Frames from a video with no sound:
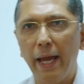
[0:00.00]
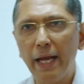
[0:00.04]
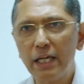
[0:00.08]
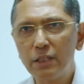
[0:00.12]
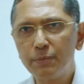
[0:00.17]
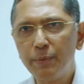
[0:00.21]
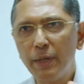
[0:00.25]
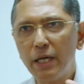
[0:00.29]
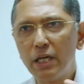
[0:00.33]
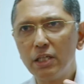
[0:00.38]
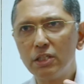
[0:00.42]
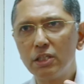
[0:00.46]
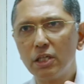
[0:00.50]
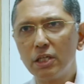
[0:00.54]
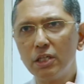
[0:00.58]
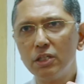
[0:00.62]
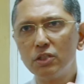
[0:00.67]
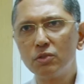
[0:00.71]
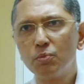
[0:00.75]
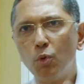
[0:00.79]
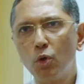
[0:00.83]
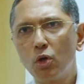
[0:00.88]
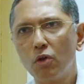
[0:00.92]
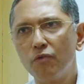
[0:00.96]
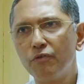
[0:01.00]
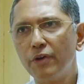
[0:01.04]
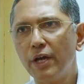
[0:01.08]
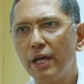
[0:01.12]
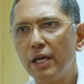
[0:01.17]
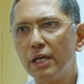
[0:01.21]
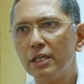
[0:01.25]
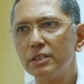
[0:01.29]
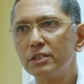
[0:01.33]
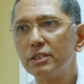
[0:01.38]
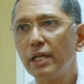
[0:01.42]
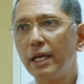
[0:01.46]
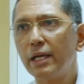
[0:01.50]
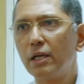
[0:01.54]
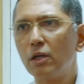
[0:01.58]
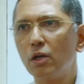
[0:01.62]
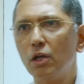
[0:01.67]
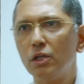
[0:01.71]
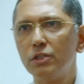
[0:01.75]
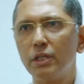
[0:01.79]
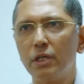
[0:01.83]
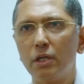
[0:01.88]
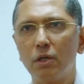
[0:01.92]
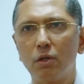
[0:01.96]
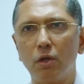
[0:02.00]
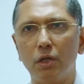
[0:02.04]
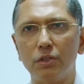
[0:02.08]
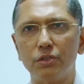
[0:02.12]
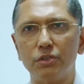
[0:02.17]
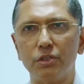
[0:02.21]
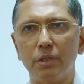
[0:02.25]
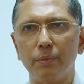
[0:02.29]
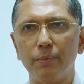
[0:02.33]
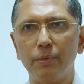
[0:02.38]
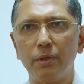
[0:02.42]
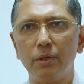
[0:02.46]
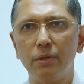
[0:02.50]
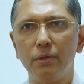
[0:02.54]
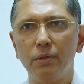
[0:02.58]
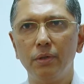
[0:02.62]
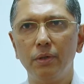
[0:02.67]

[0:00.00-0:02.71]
Expenditure is more of a psychological concept.